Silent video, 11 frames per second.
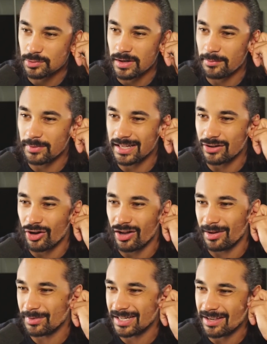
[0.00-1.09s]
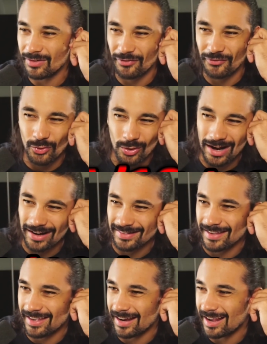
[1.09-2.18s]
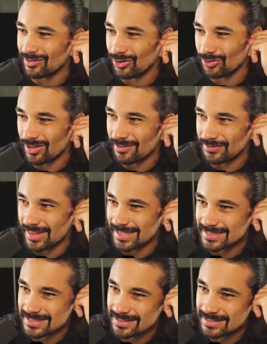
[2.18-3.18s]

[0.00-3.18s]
one I'm going to give it a 4 out of 10. I don't love this.